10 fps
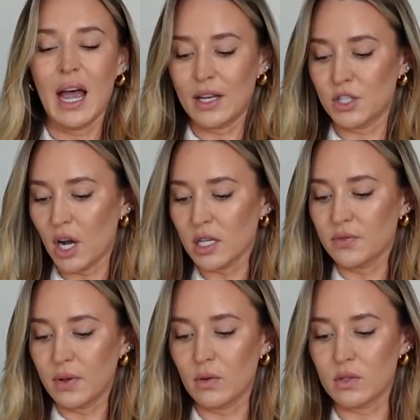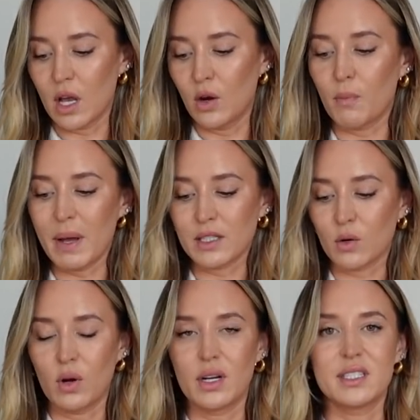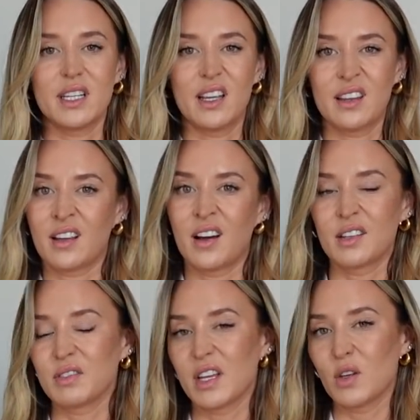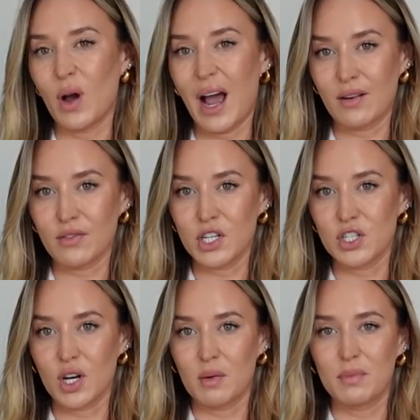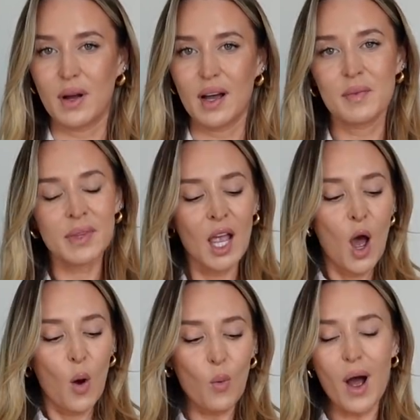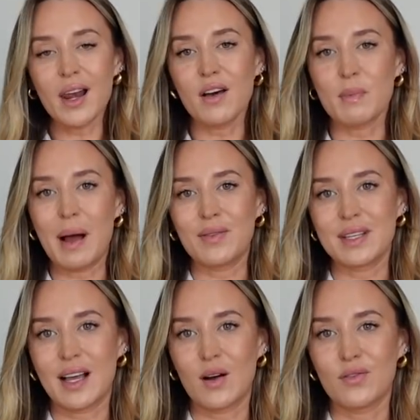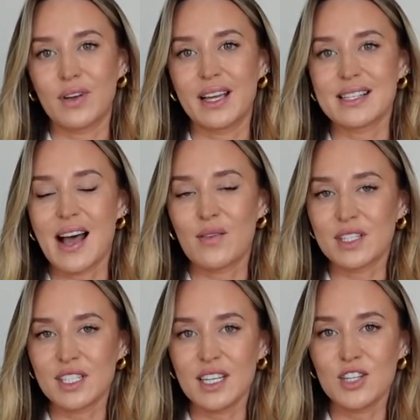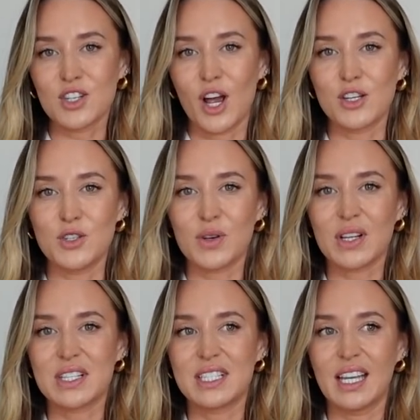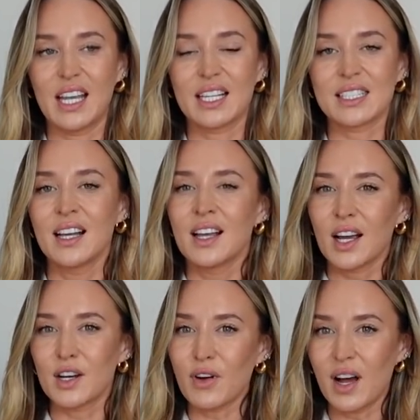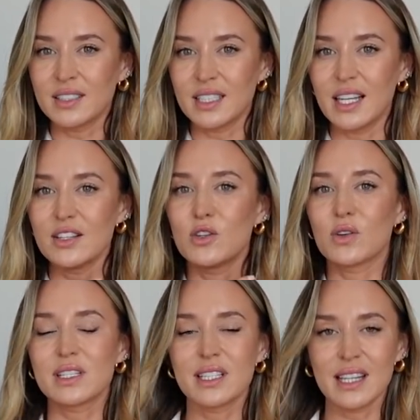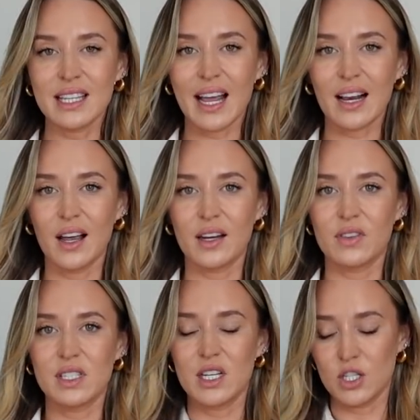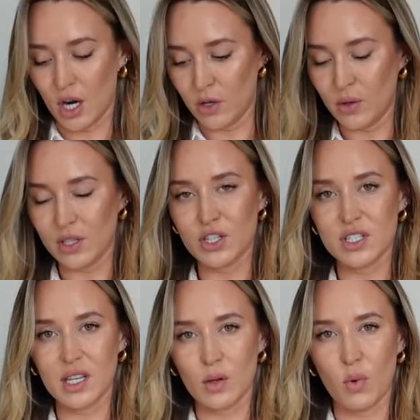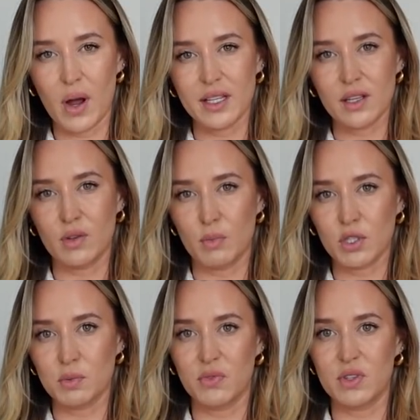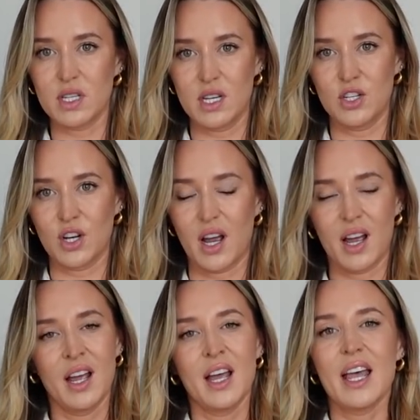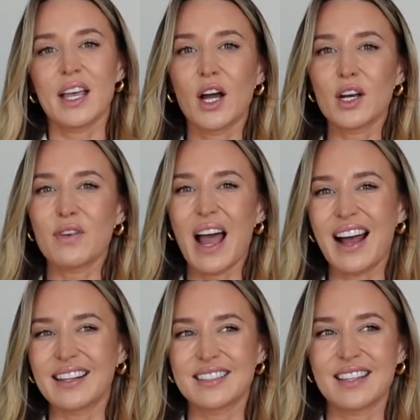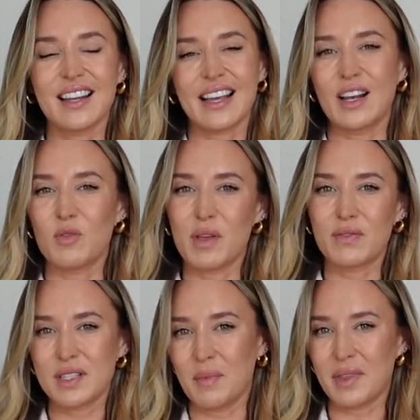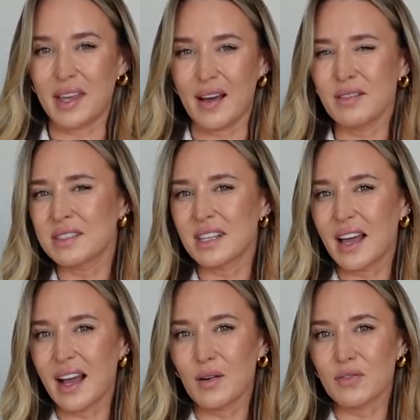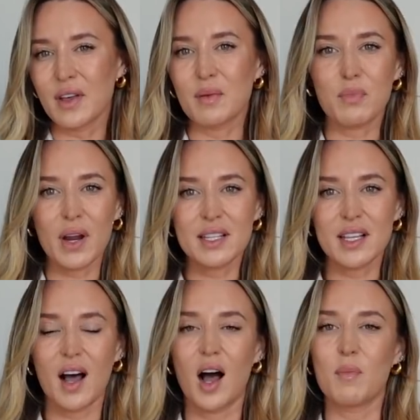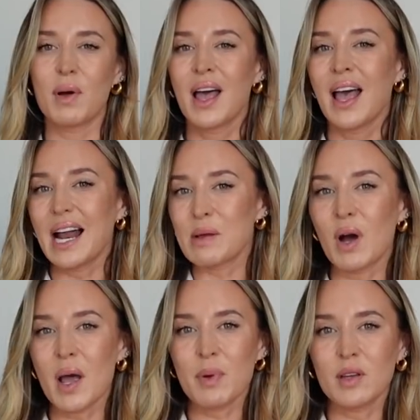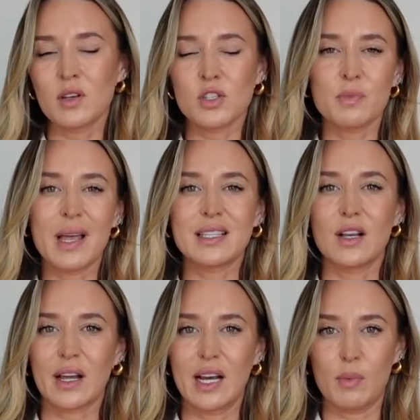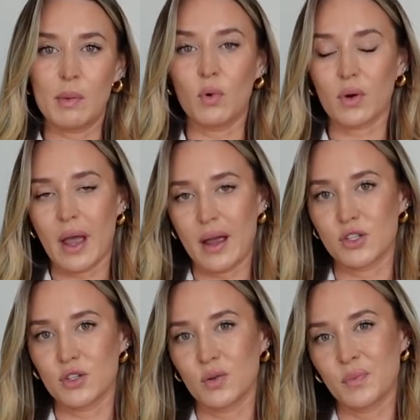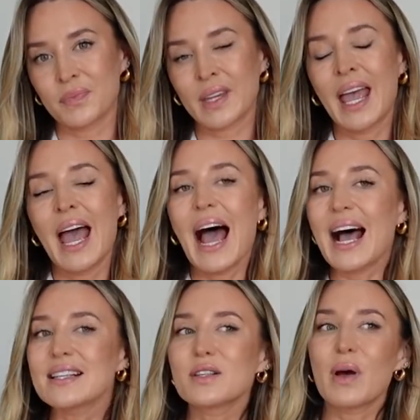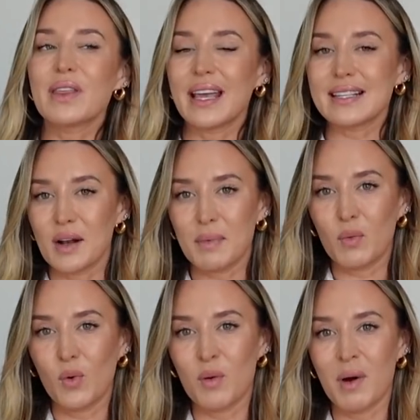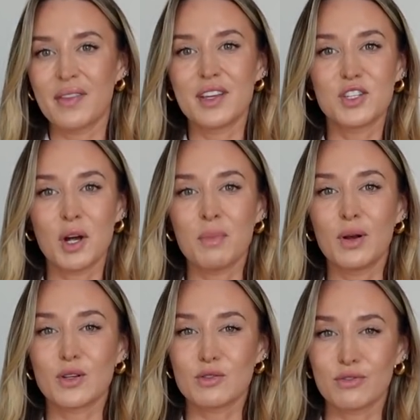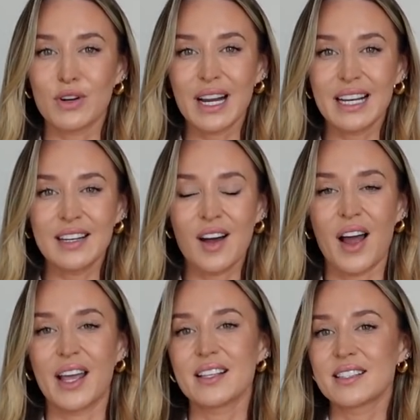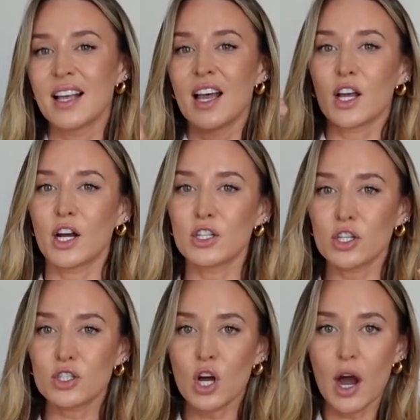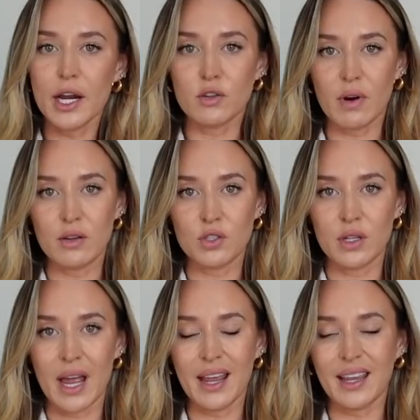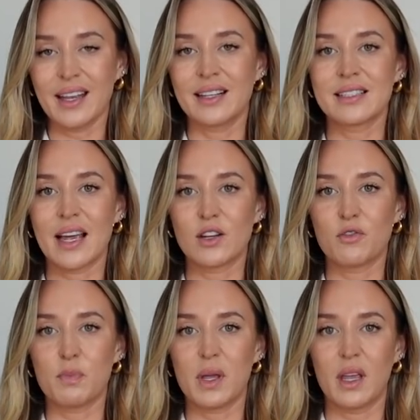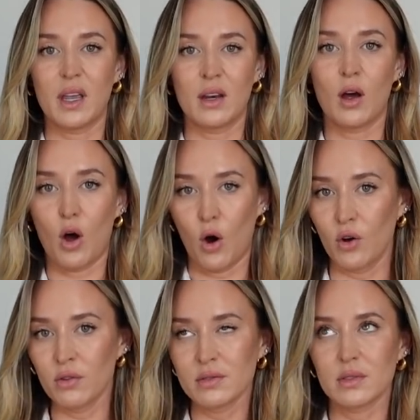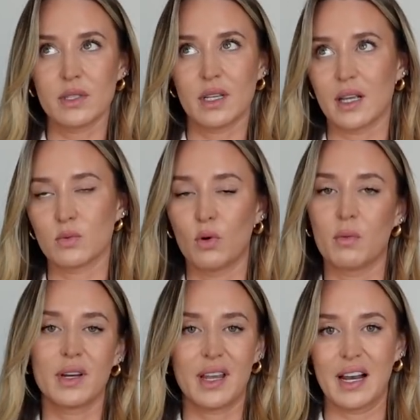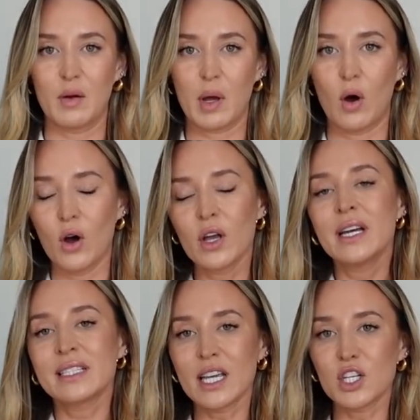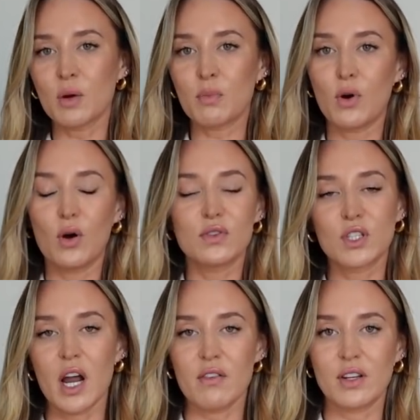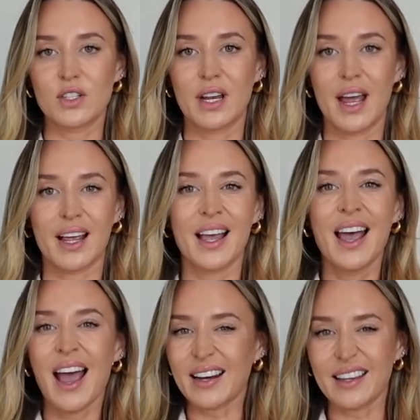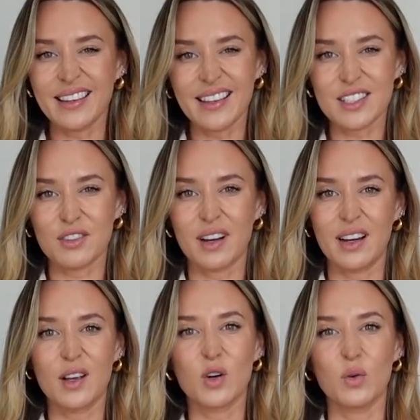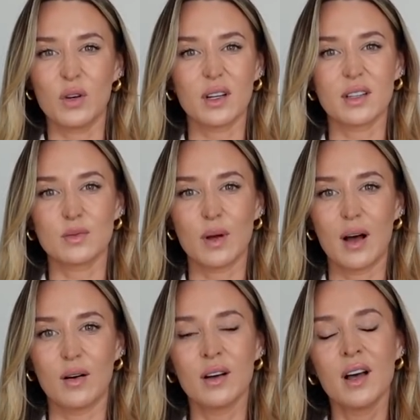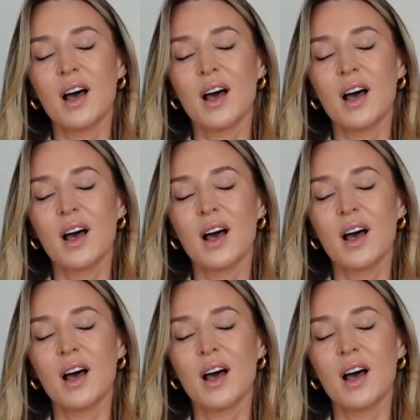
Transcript: And just feels a lot better quality than kind of like your average jumper. What I love about this outfit is how the t-shirt, you can see it kind of underneath. So you can see the neckline of the t-shirt and you can just see the white of the bottom of the t-shirt. It kind of adds like a little bit of something else to the outfit, breaks it up, and in my opinion just makes it look a little bit more casual. As the weather gets a little bit warmer, this jumper looks really nice, kind of just tied around your neck instead of being on. So as it gets warmer and you get a little bit hot, take your jumper off, tie it around your neck, and I think that's a really cool look as well.